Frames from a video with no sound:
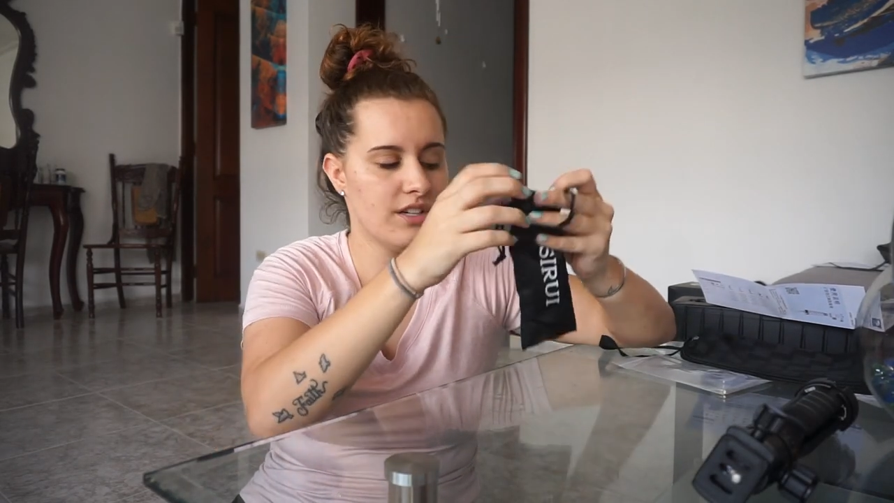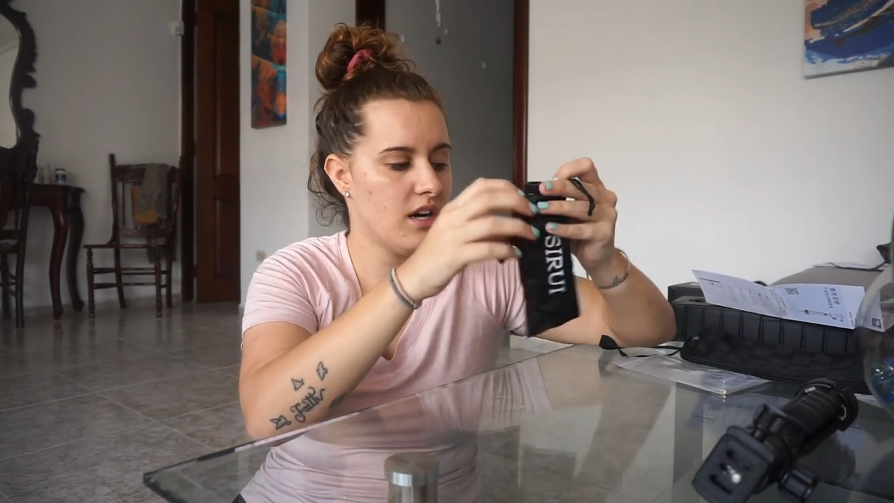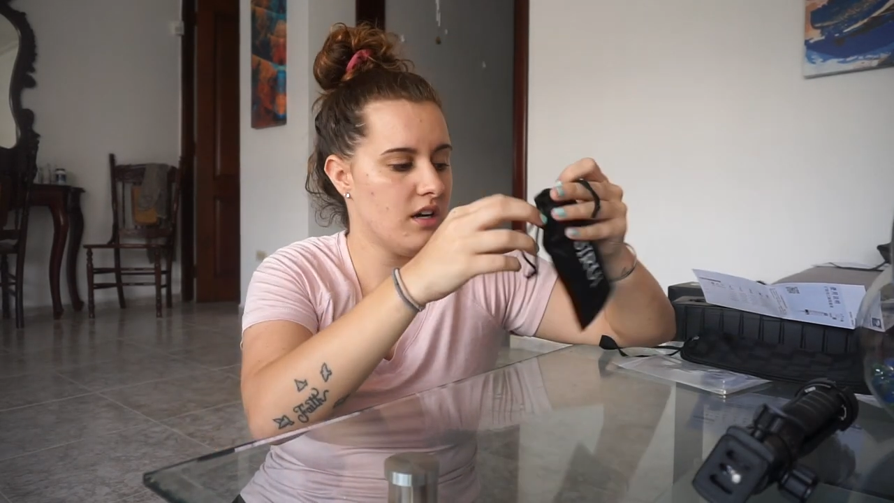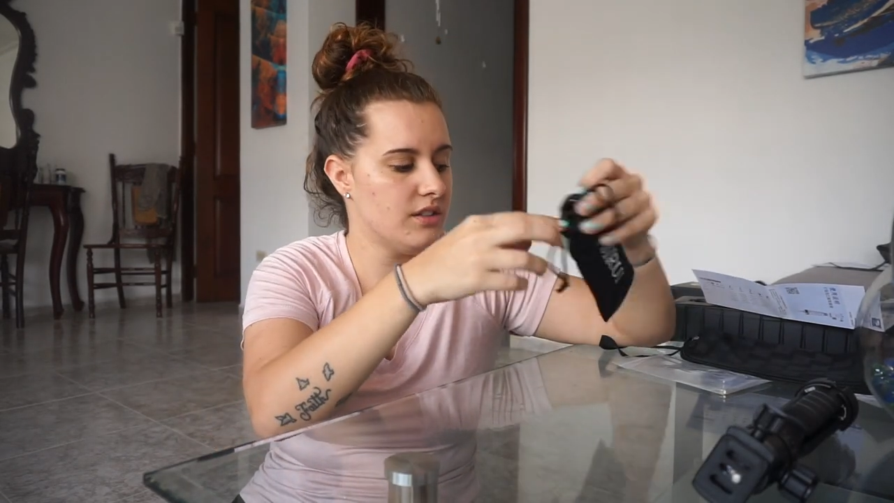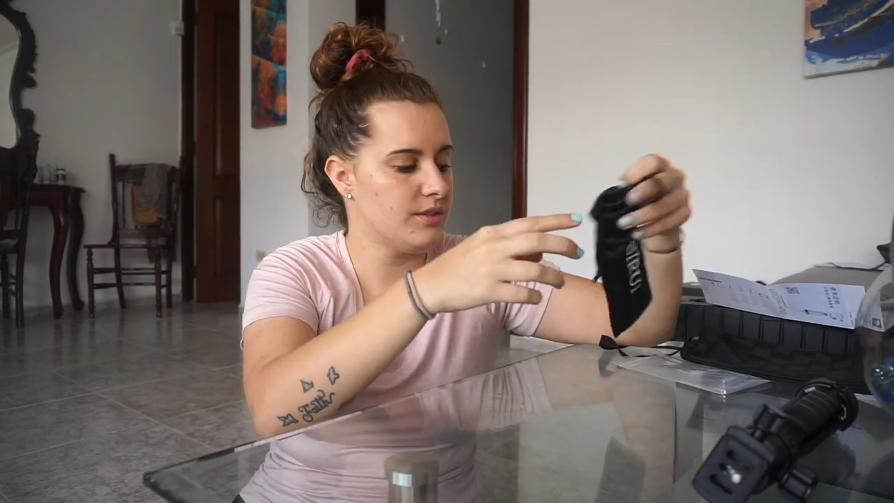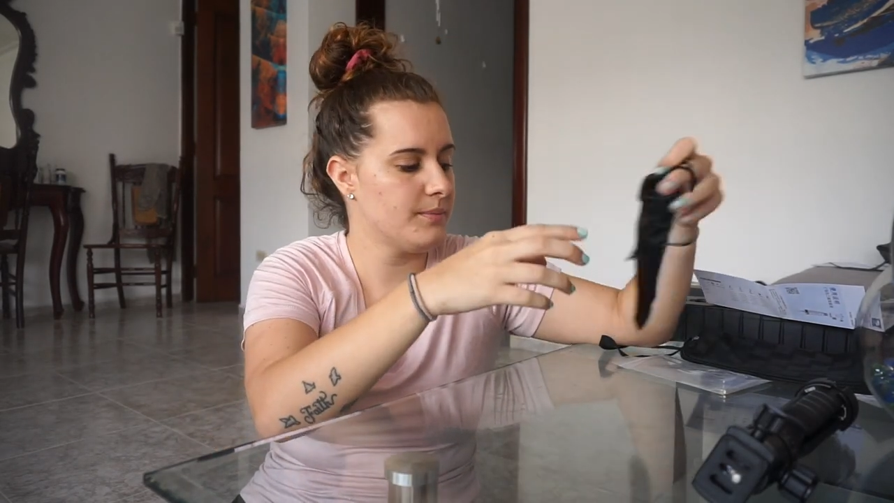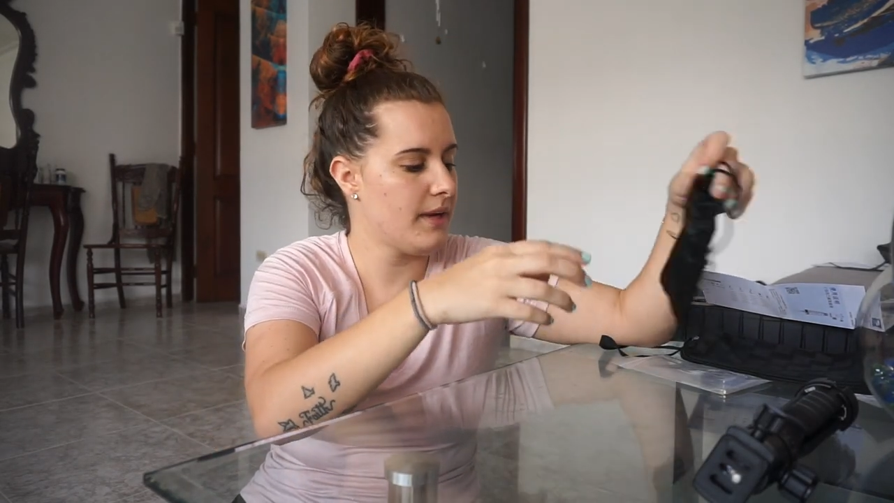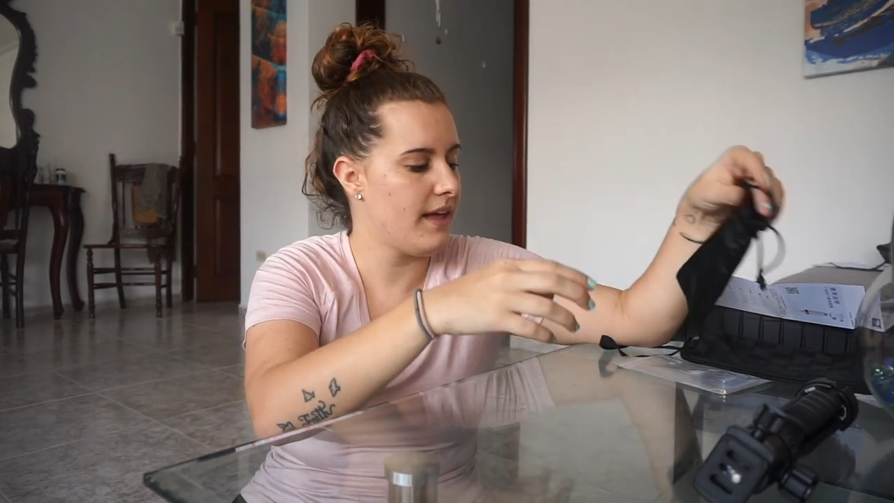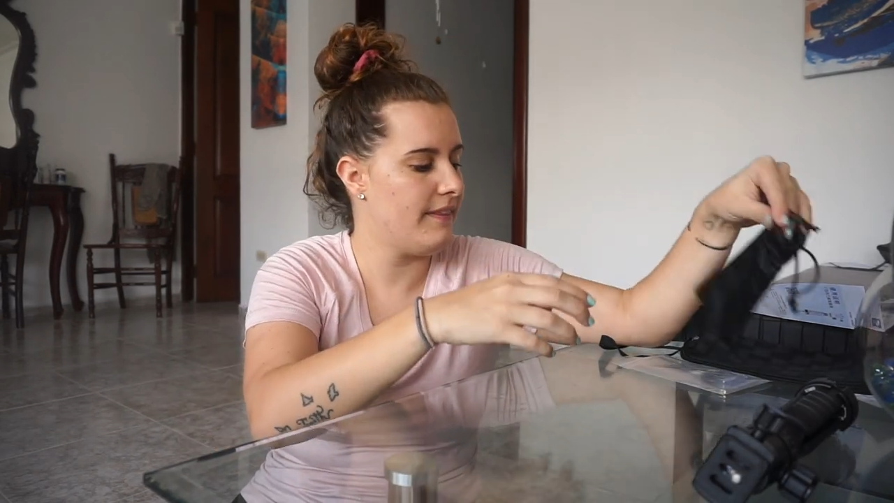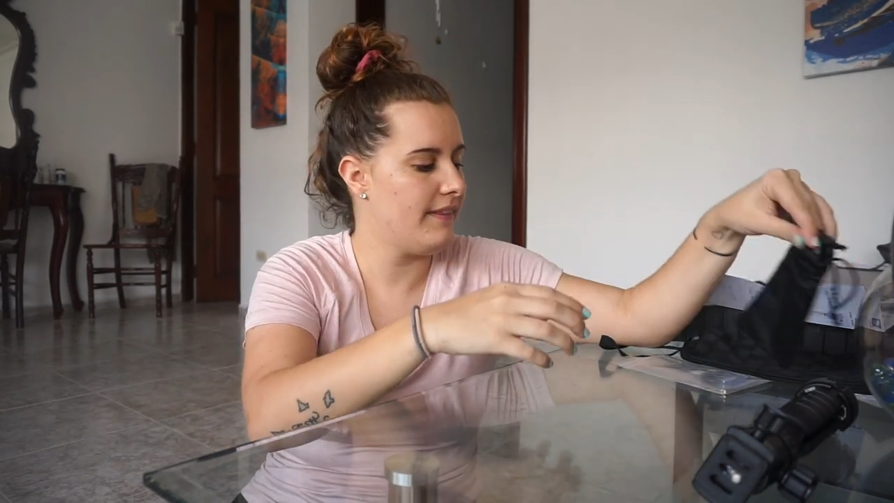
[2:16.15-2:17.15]
column
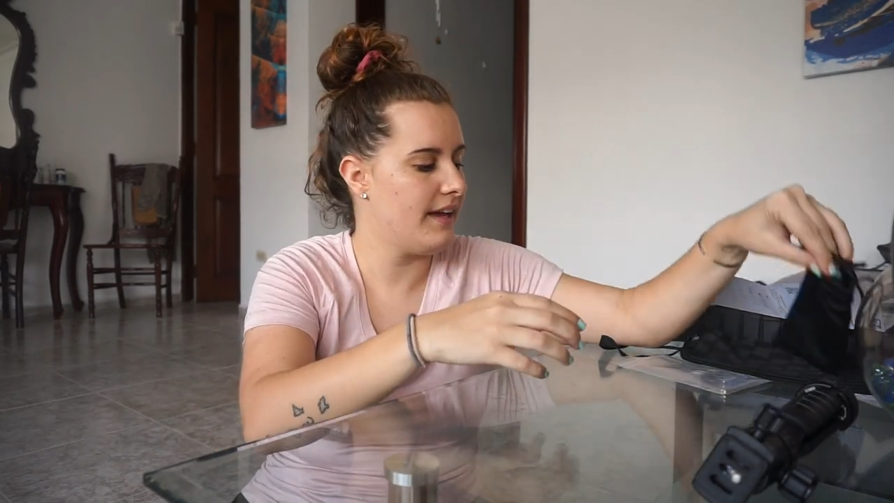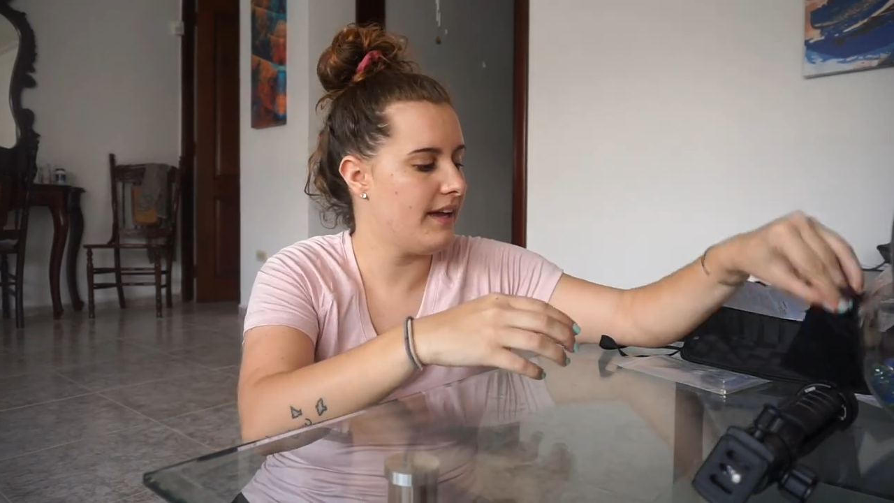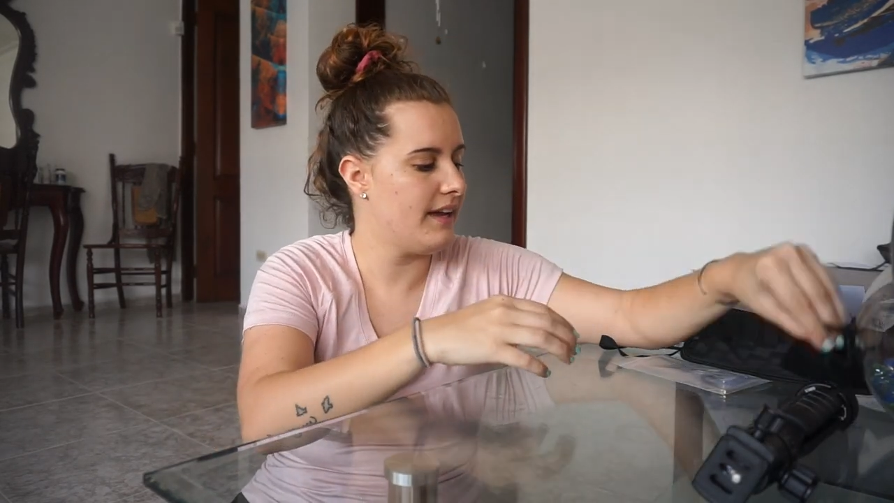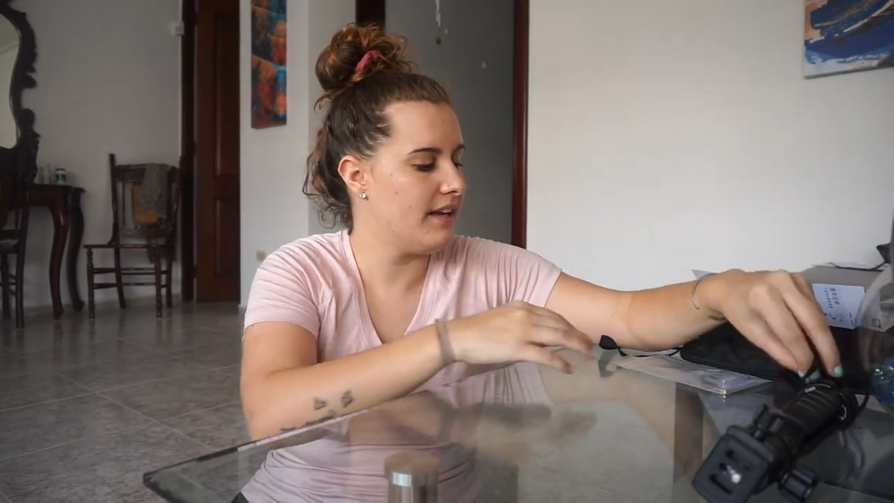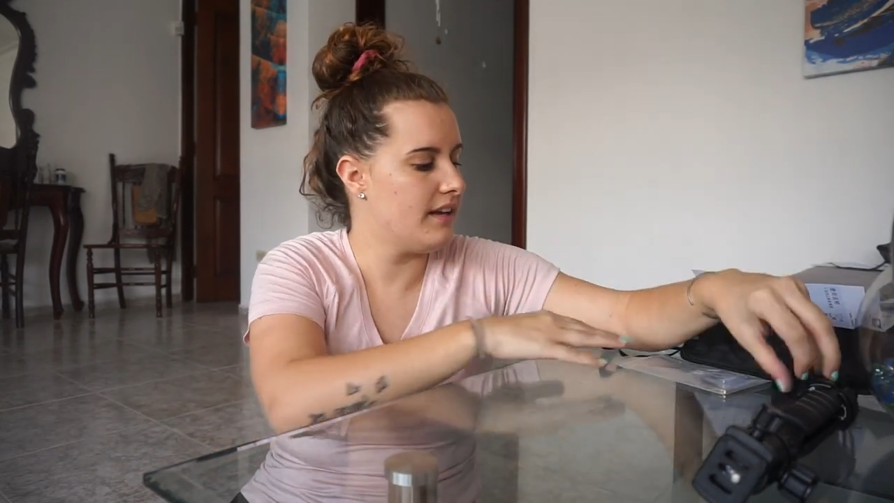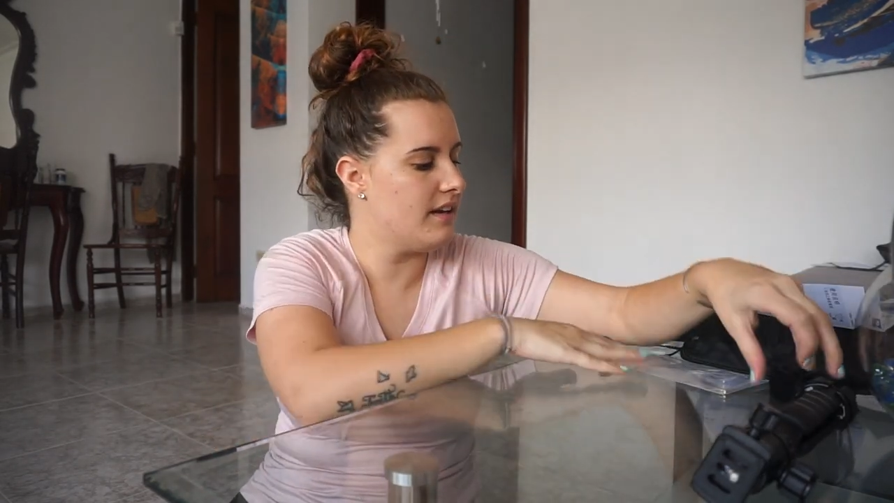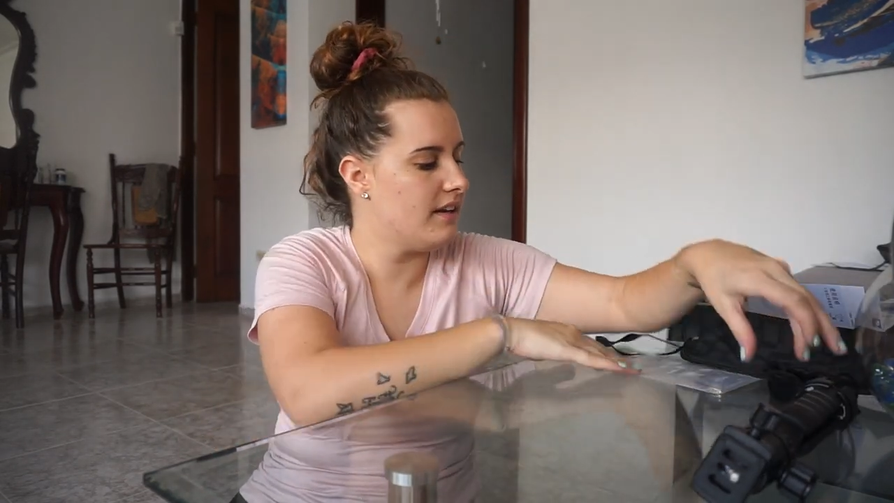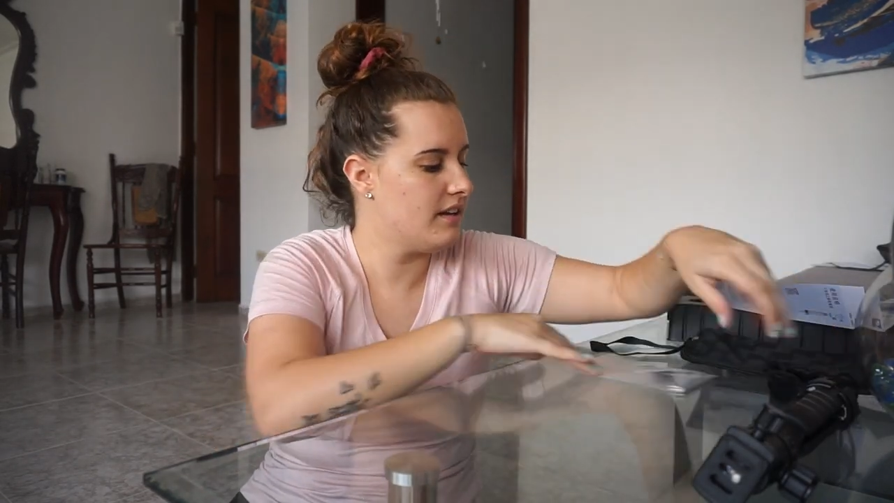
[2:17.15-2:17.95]
and then